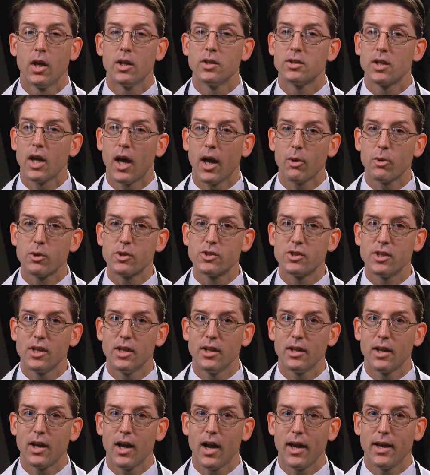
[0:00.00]

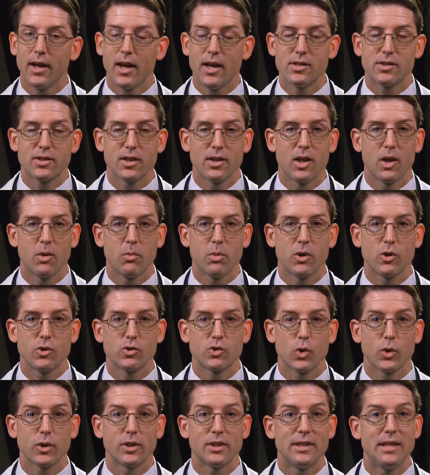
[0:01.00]
Tyrosine kinase
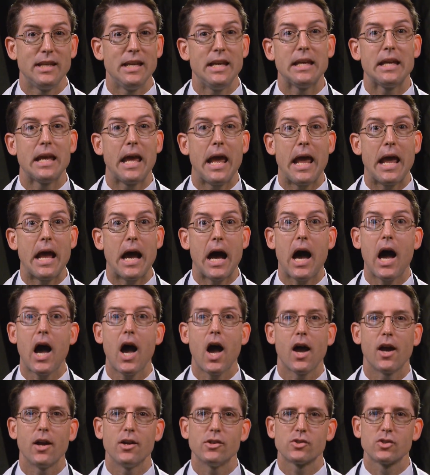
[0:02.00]
inhibitors, or
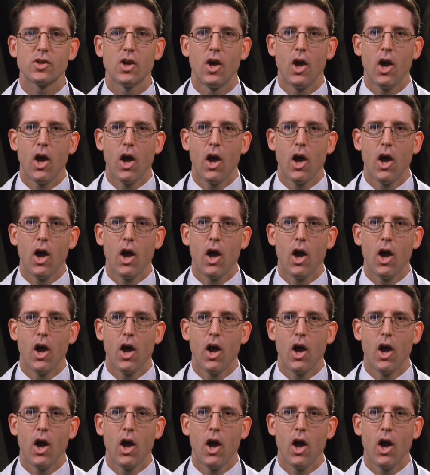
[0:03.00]
TKIs,